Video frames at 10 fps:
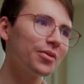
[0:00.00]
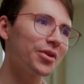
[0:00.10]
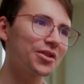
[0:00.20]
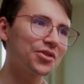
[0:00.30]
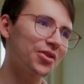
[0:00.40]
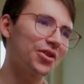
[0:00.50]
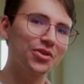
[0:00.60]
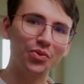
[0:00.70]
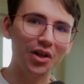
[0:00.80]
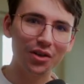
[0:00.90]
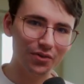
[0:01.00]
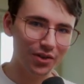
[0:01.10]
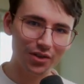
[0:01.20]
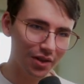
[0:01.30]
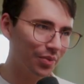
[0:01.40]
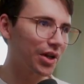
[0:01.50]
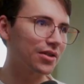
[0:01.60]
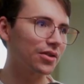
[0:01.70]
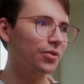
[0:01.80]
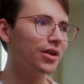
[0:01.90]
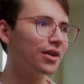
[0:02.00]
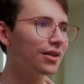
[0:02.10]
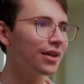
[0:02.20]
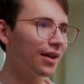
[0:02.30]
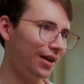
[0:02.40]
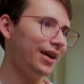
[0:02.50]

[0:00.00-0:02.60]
make sure that it's relevant to the page that we're on.